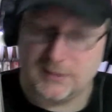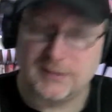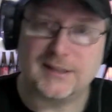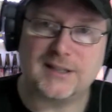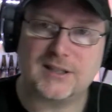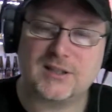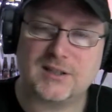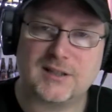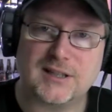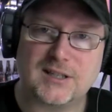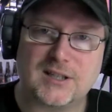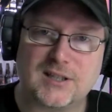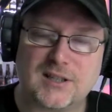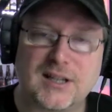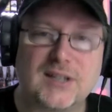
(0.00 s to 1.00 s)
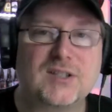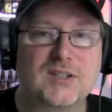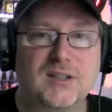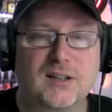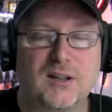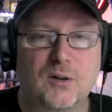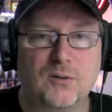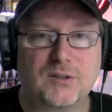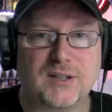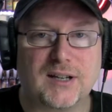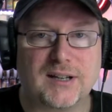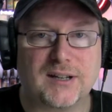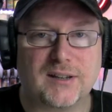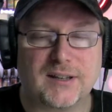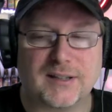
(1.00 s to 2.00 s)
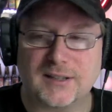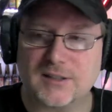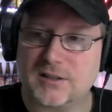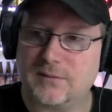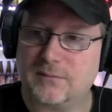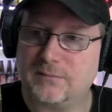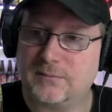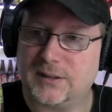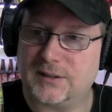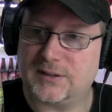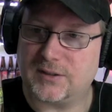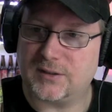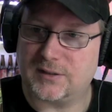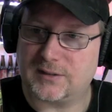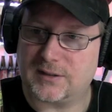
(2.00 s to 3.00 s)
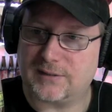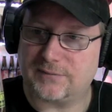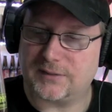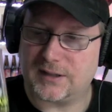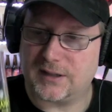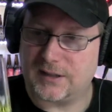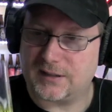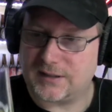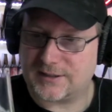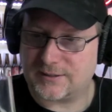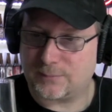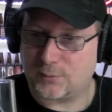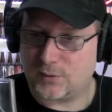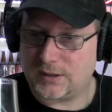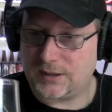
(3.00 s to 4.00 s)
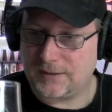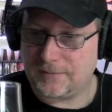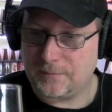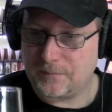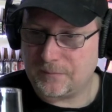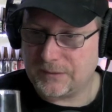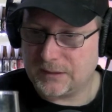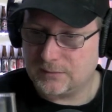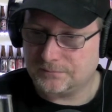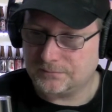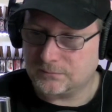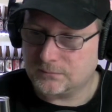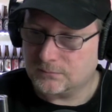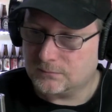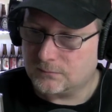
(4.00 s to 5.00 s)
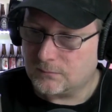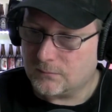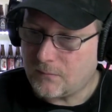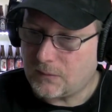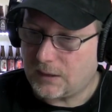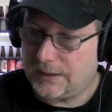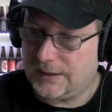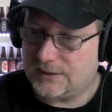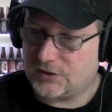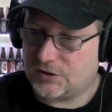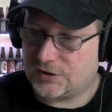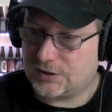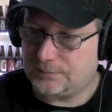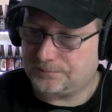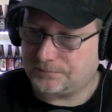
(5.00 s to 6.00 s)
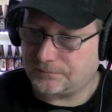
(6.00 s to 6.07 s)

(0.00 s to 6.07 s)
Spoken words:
That's the low side of things. It's definitely not disappointing. It's